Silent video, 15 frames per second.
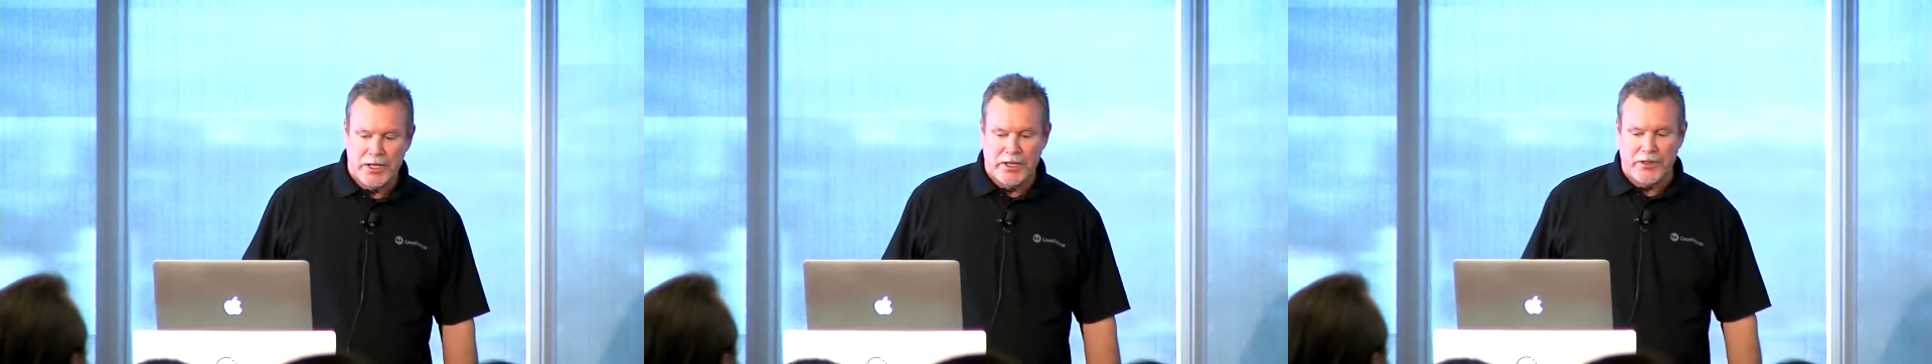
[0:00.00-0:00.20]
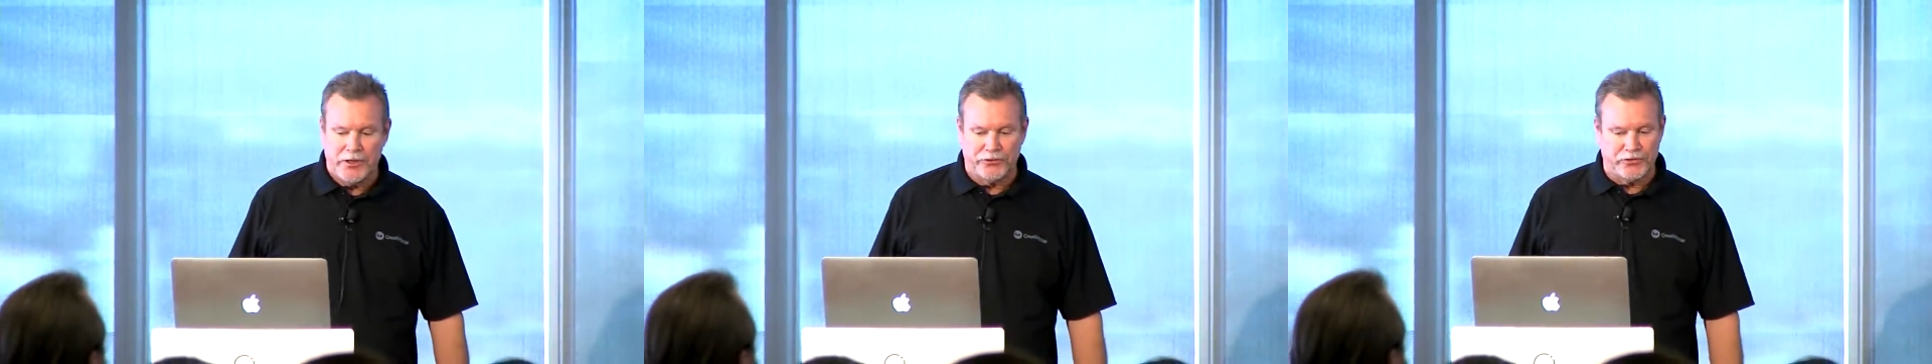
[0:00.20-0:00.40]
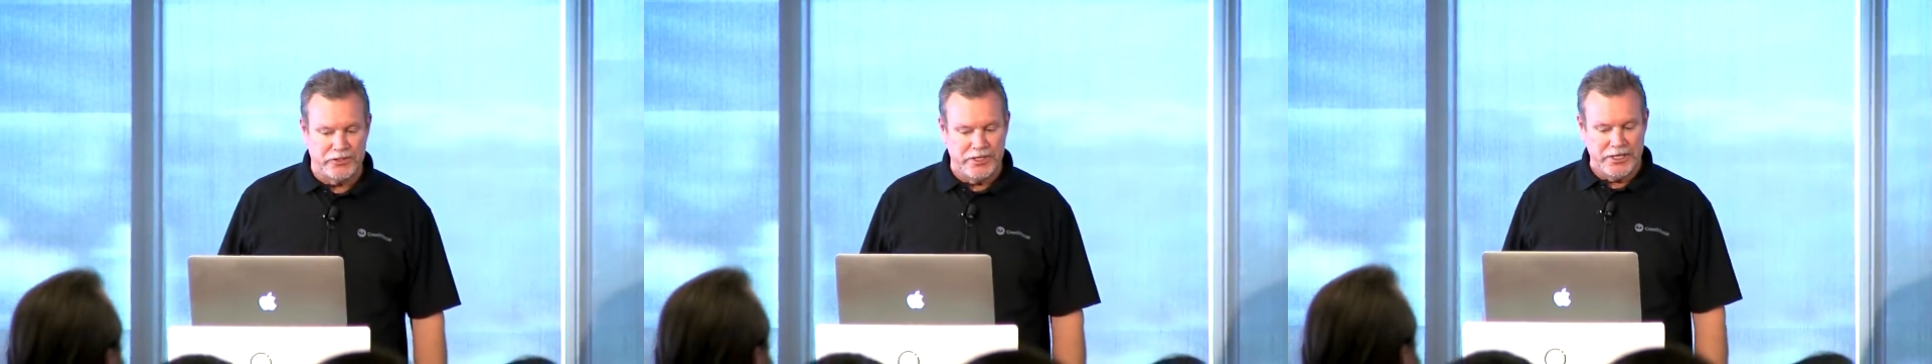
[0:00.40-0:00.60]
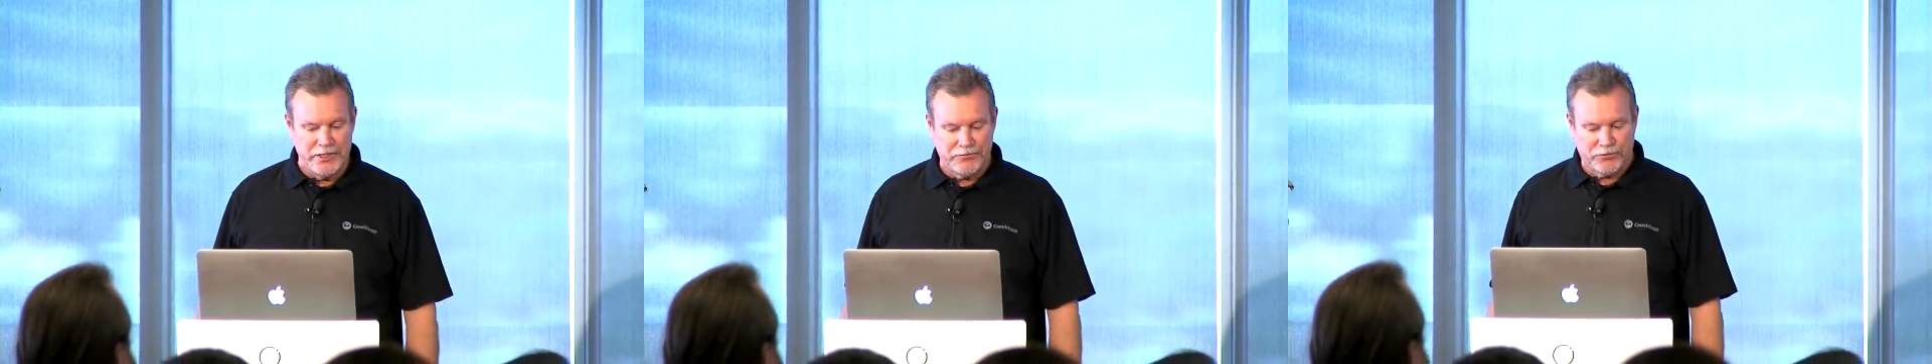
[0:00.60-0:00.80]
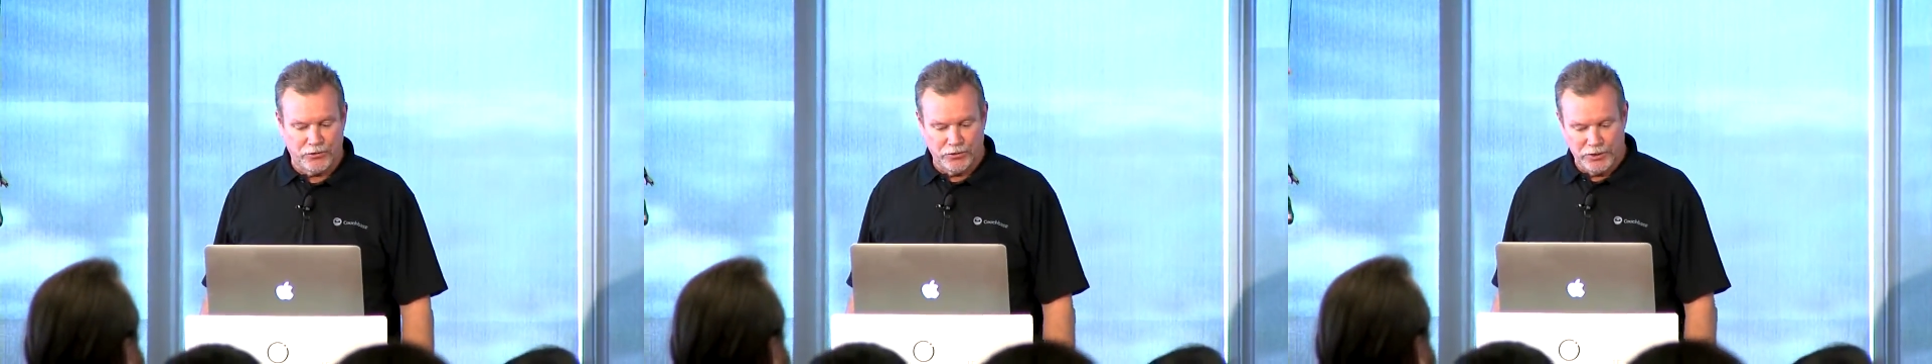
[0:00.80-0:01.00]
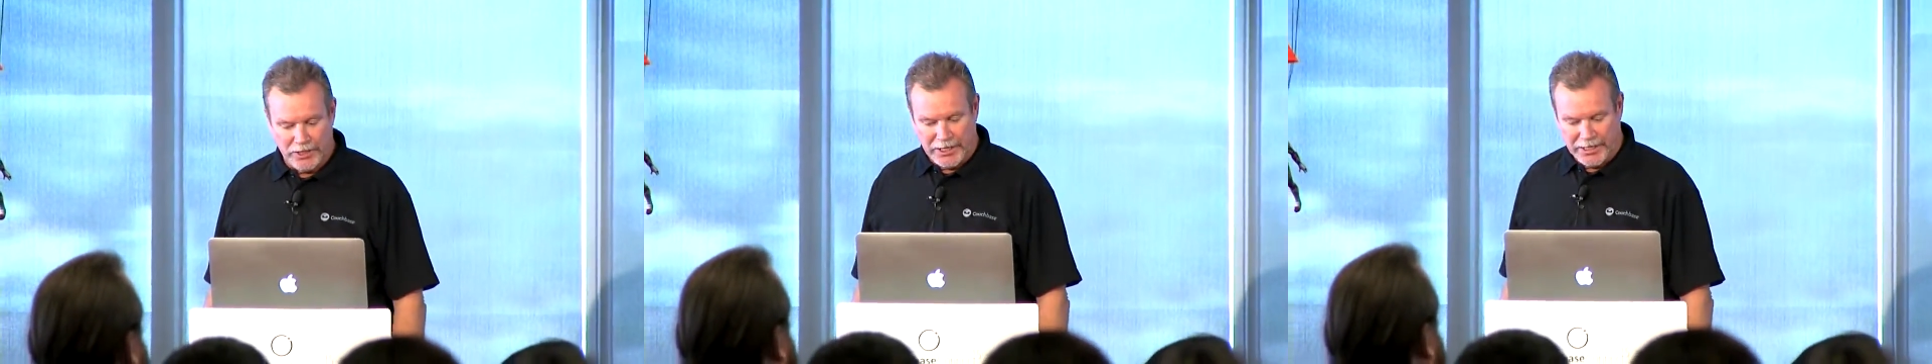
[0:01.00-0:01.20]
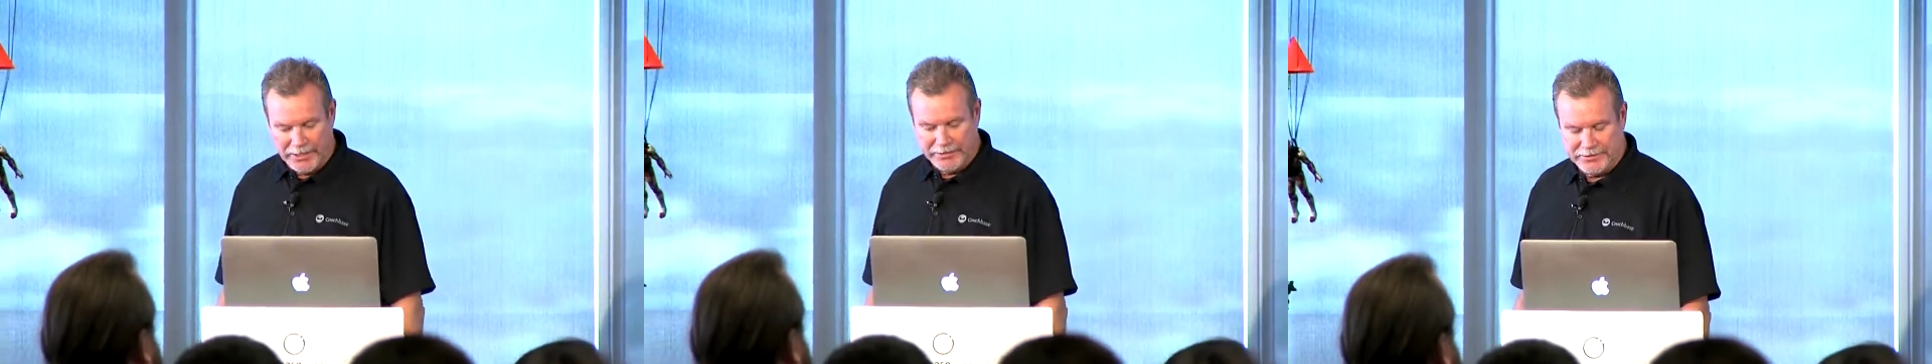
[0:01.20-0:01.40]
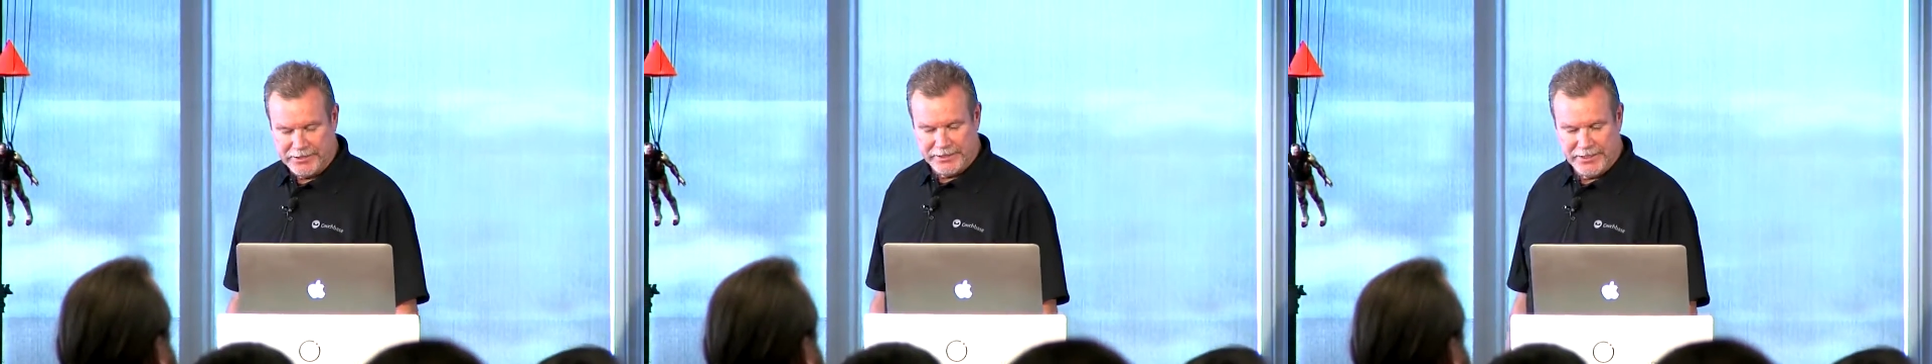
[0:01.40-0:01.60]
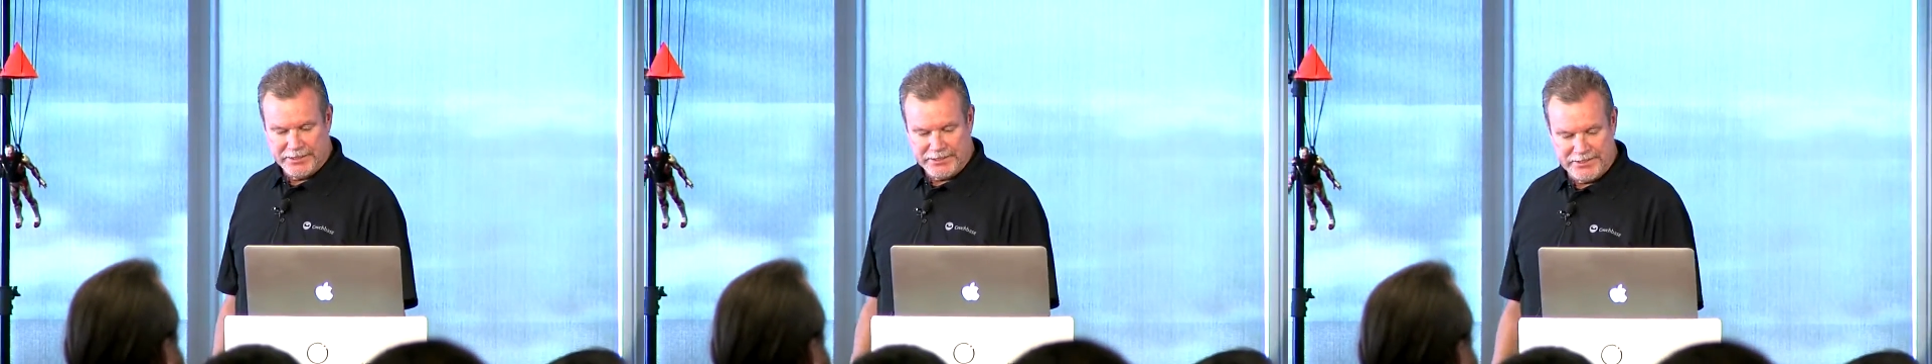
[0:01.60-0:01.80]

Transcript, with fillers: there's a need for, to get